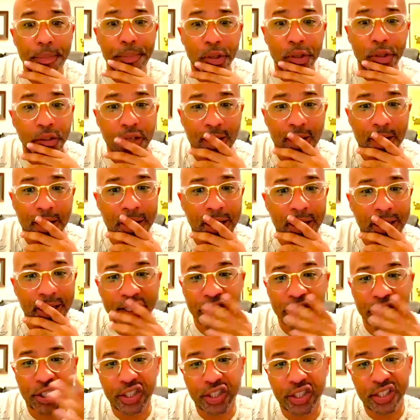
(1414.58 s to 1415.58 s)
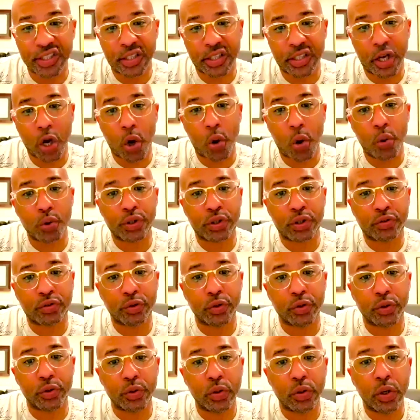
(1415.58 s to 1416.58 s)
book. I mean, it just goes
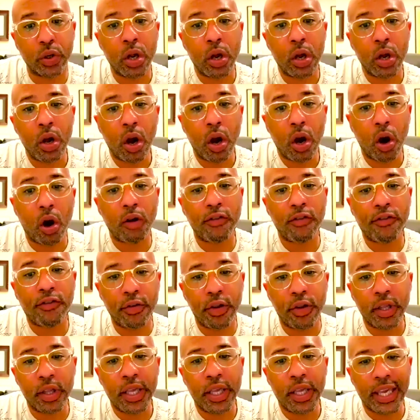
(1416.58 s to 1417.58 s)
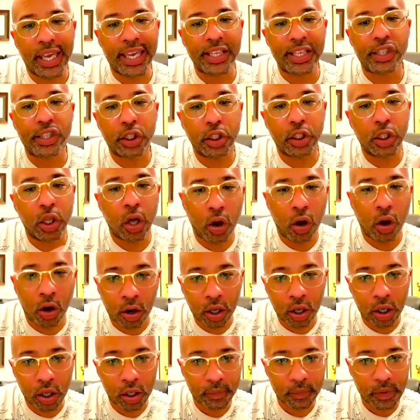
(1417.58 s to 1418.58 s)
through each
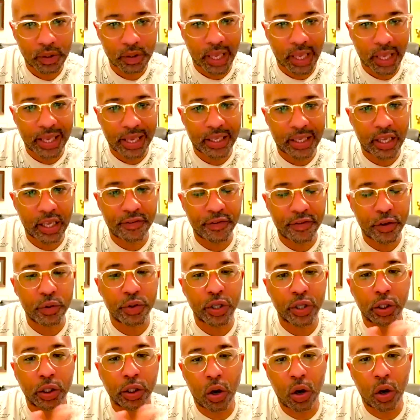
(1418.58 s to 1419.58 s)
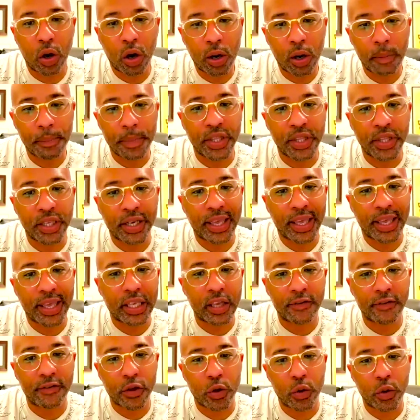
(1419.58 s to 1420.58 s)
law. They give you the law, but then they
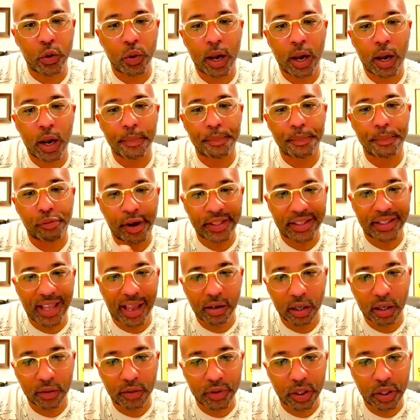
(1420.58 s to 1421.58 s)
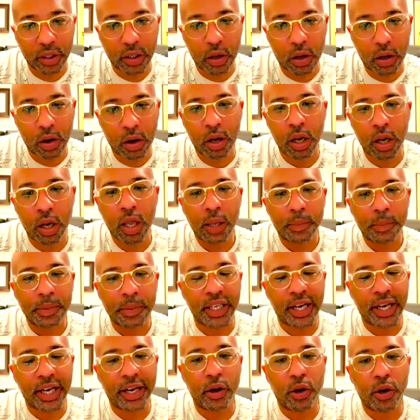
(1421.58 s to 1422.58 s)
give you a breakdown of the law, but
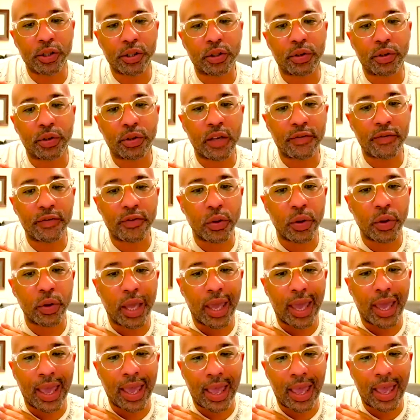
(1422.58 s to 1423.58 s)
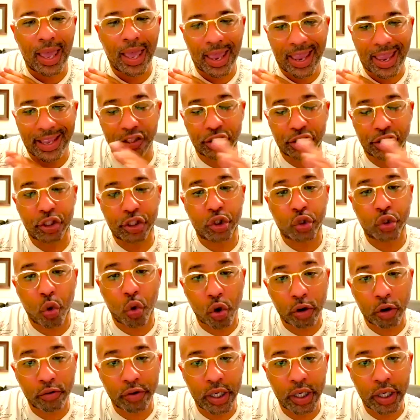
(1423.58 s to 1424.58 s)
then they also give you a
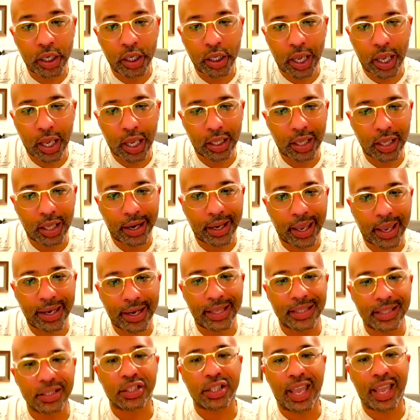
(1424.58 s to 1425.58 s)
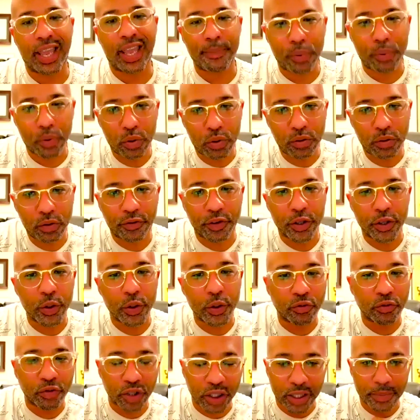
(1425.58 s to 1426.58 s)
story, like an example for you
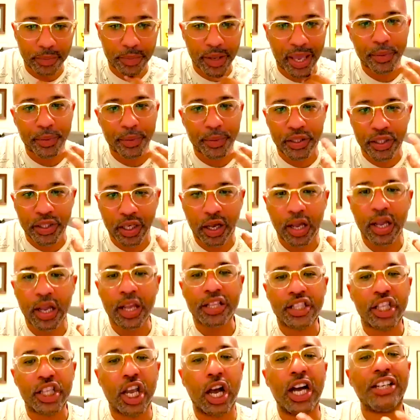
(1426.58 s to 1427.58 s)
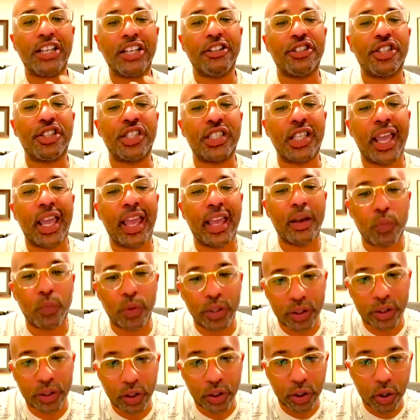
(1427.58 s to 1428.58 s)
to really be able to understand
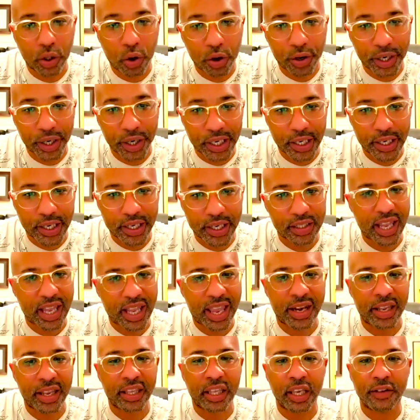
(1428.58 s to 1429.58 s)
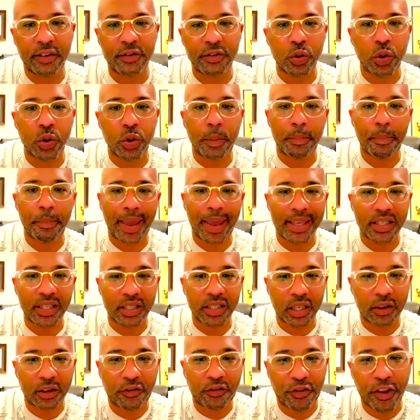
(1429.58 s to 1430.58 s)
what the law is. And it gives you
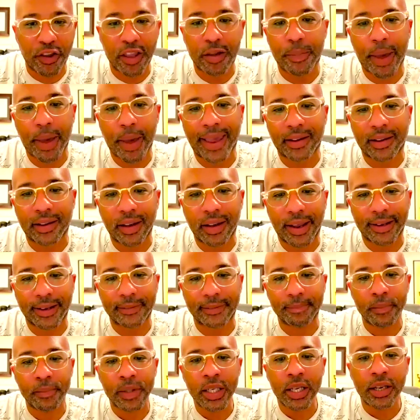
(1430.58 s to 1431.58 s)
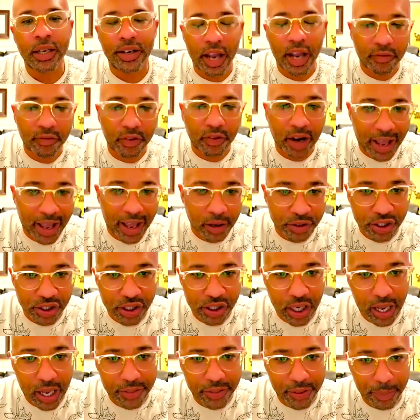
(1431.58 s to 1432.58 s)
amazing feedback, like never
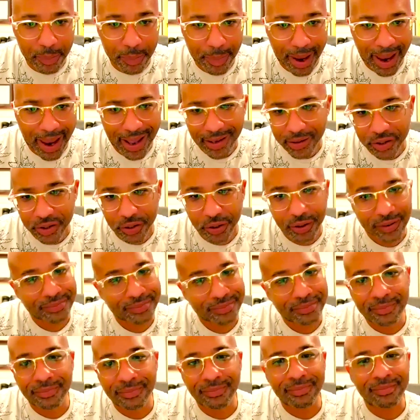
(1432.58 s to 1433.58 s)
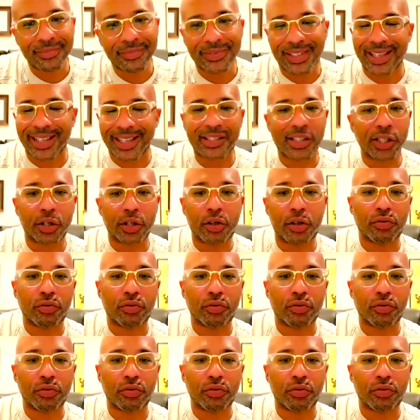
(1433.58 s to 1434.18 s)
outshine the master. That's